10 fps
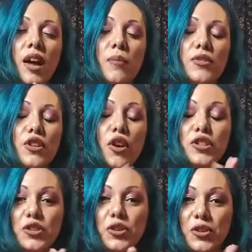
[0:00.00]
just going
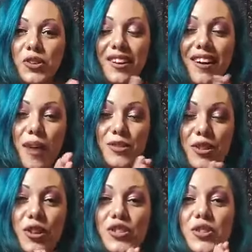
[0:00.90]
to
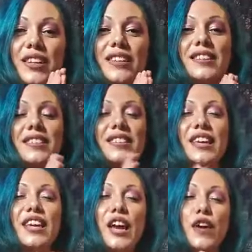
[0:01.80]
tune in to
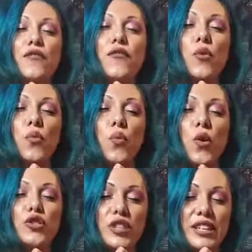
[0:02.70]
see if
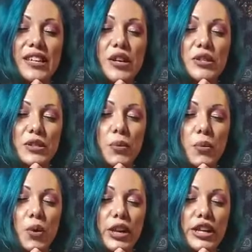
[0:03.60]
what she is
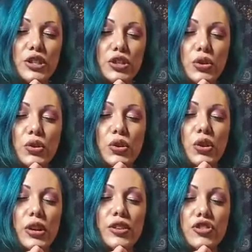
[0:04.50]
wanting
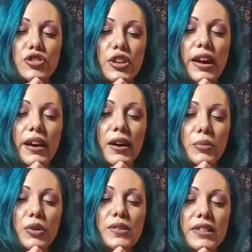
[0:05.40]
to share,
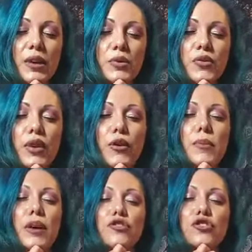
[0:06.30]
because that was very
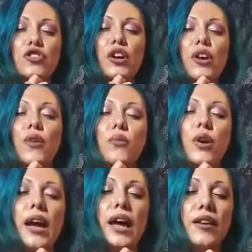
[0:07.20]
much
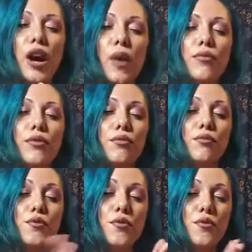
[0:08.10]
what had come
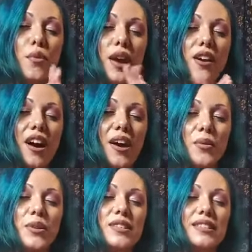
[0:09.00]
through when I
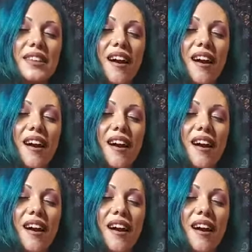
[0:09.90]
was